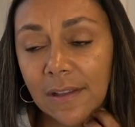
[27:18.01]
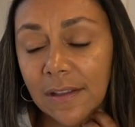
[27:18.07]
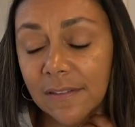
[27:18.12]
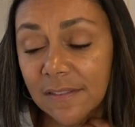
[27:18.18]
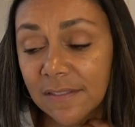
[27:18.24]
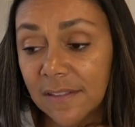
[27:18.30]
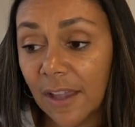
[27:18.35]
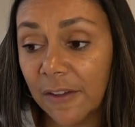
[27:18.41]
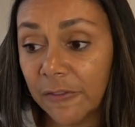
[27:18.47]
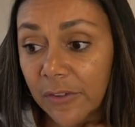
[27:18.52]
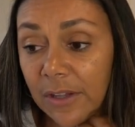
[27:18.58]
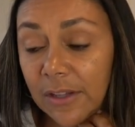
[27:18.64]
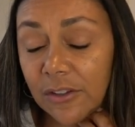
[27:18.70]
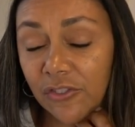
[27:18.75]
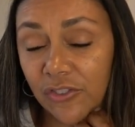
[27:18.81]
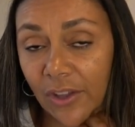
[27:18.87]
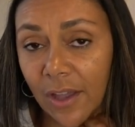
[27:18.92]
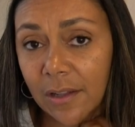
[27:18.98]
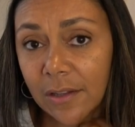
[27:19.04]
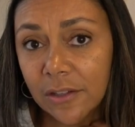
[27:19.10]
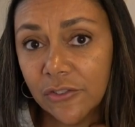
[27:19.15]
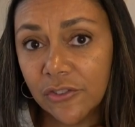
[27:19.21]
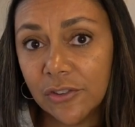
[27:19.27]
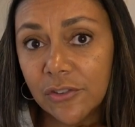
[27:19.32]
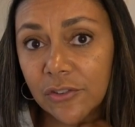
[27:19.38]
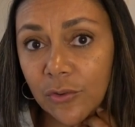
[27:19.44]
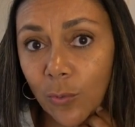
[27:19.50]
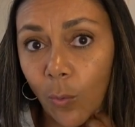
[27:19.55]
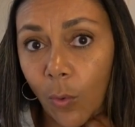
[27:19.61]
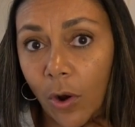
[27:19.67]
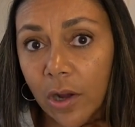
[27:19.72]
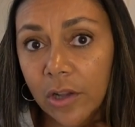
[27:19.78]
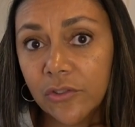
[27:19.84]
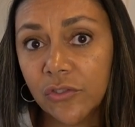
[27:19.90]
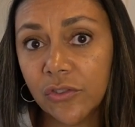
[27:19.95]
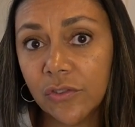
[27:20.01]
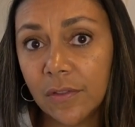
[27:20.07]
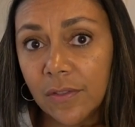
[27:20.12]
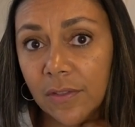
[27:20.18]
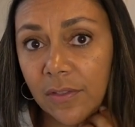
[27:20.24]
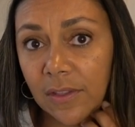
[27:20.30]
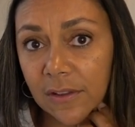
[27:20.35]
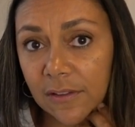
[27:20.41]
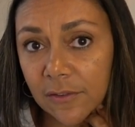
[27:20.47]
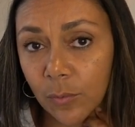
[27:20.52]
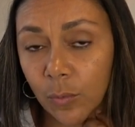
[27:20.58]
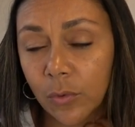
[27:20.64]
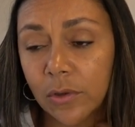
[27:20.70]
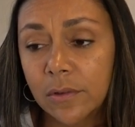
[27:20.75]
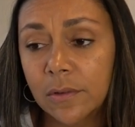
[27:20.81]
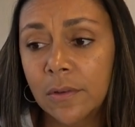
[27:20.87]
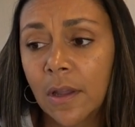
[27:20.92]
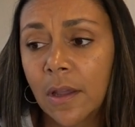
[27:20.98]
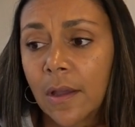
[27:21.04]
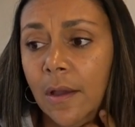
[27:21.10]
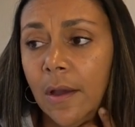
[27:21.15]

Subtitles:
It's definitely challenging to watch this one